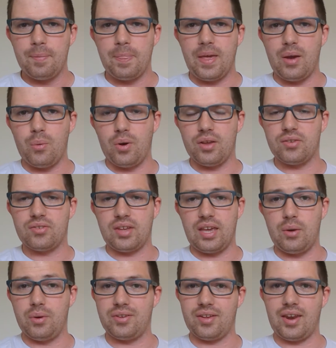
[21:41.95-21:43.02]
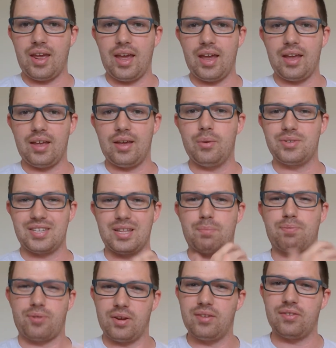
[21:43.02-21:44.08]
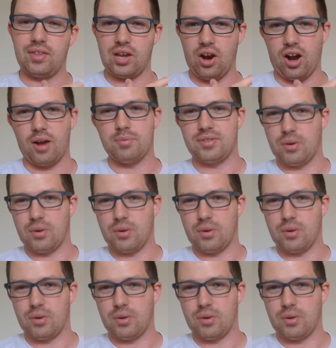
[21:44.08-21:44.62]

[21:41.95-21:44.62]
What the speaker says: he was in the priestly garbs.